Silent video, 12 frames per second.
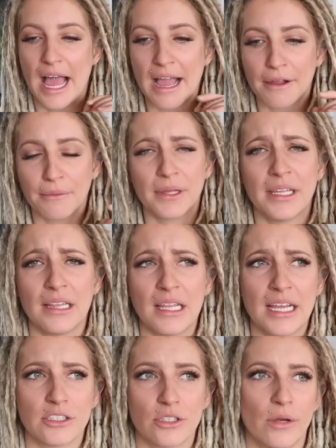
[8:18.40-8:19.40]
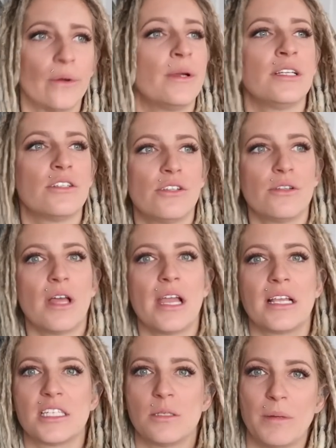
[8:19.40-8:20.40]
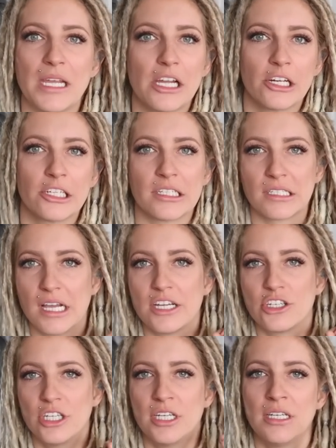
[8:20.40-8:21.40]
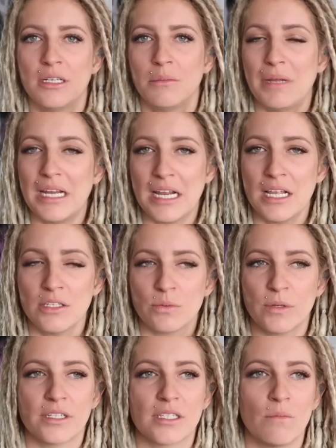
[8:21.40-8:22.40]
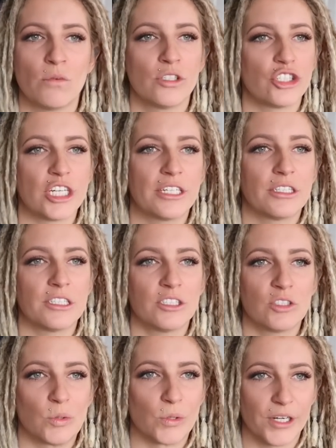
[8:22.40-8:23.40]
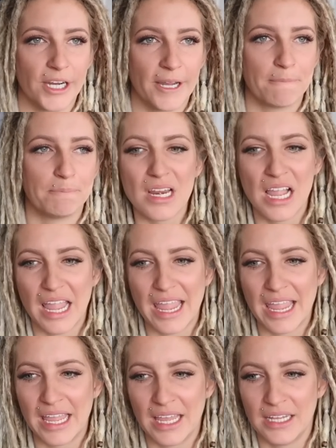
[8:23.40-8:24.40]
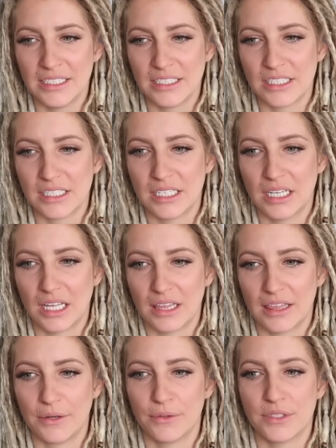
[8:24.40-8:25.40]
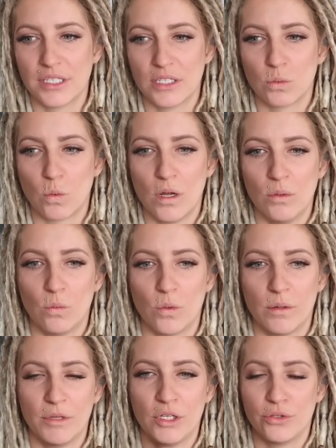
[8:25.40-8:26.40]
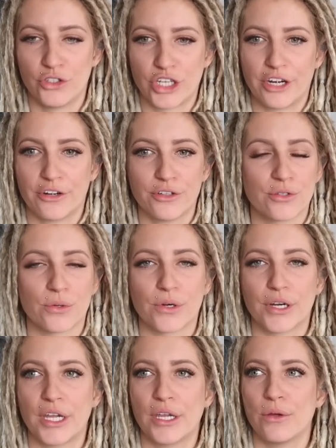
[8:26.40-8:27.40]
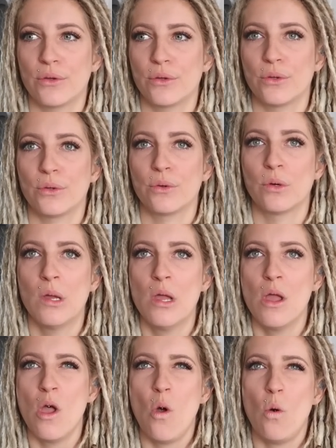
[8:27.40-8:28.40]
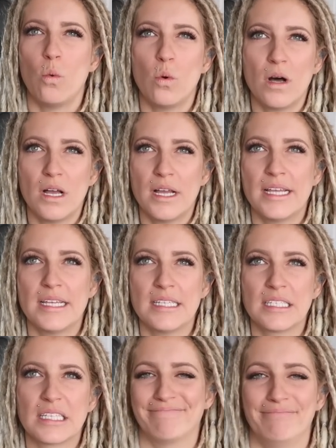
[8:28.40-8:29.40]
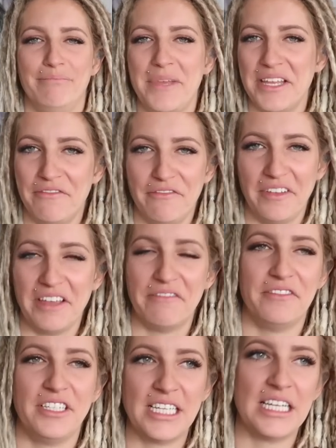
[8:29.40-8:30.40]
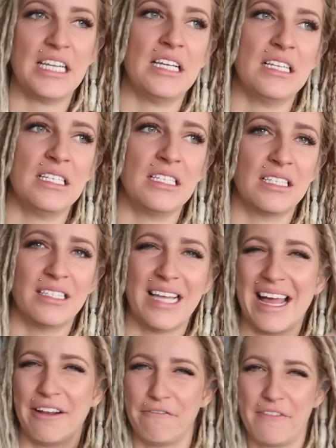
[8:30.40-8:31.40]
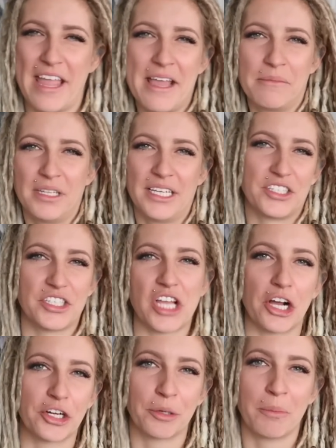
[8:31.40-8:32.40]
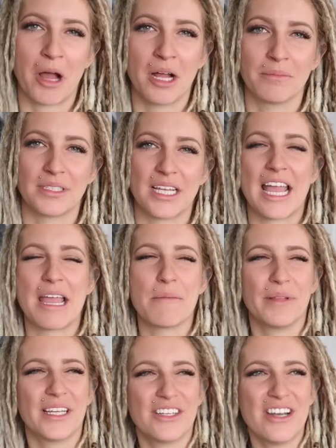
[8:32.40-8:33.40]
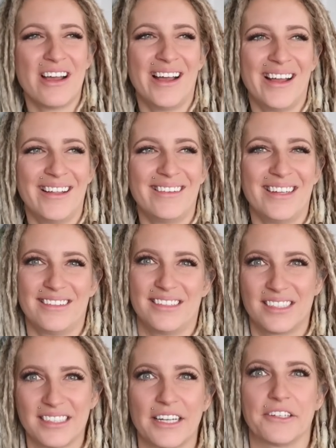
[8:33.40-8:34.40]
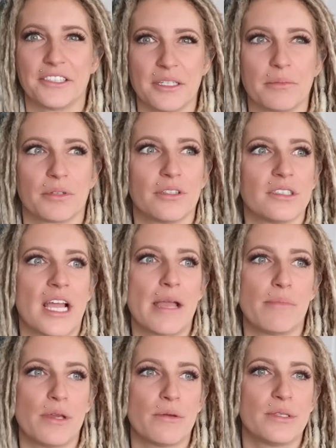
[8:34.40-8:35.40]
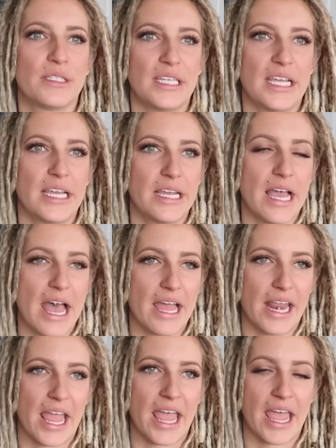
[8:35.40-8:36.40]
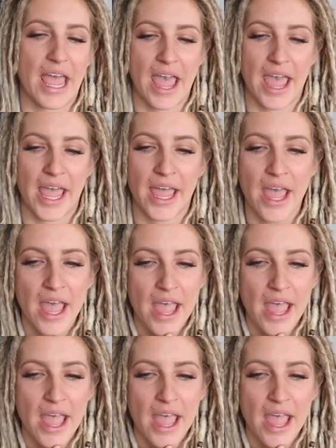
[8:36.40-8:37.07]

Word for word: I really liked going to like speaker discussion meetings where someone shared their story. And there was this one woman who shared her story who was mid 50s, had a family, soccer mom type, like not like the stereotypical type you would see at AA.